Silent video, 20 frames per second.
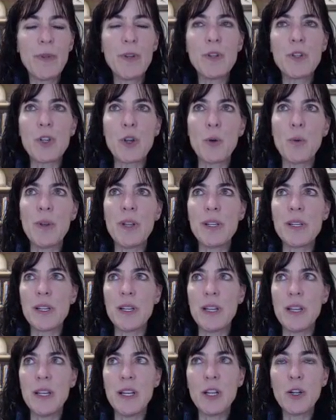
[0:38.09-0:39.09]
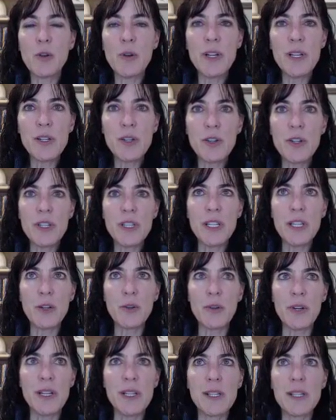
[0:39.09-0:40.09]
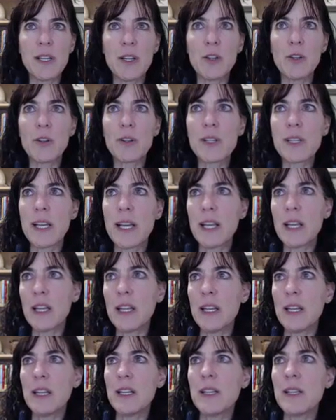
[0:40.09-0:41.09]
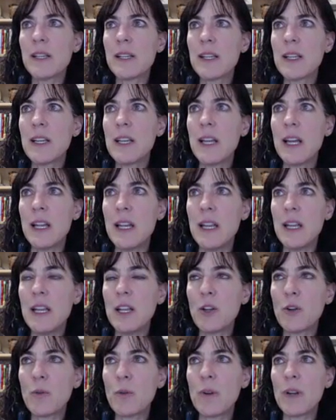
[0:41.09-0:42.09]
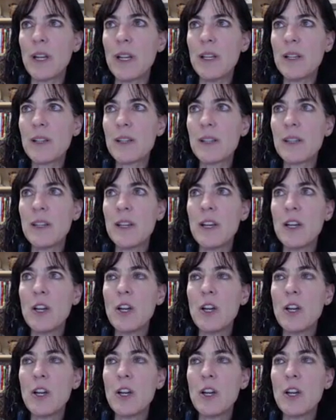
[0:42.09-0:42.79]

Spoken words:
So is it an increase or a decrease? It looks like it is an increase.